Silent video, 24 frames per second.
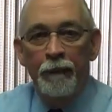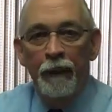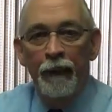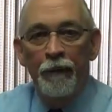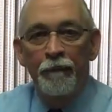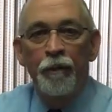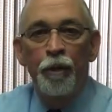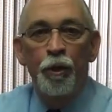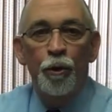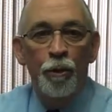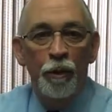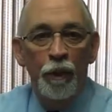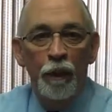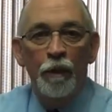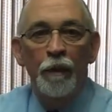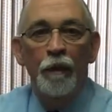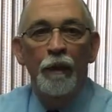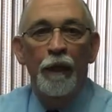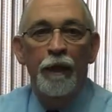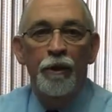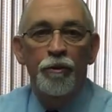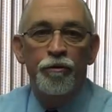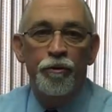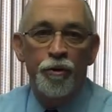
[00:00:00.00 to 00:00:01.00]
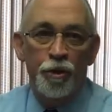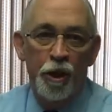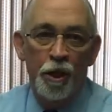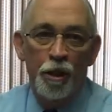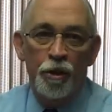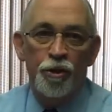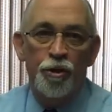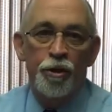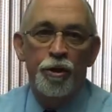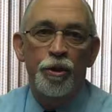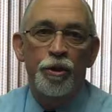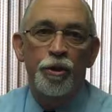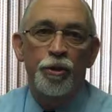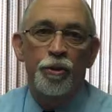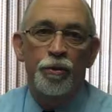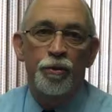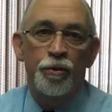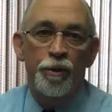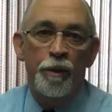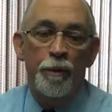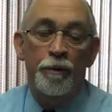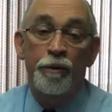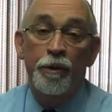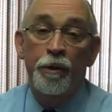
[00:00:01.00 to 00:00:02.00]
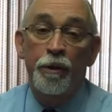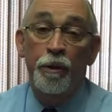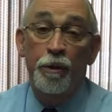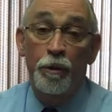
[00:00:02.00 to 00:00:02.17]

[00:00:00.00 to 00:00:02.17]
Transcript: giving you a little introduction to something